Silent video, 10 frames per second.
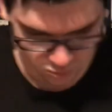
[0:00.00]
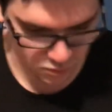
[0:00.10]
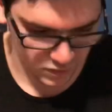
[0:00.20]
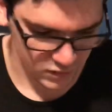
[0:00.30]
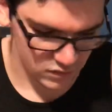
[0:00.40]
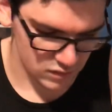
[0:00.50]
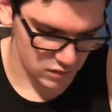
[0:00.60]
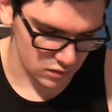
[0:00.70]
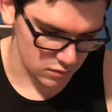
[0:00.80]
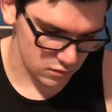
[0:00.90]
Well, here's
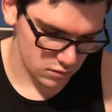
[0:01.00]
the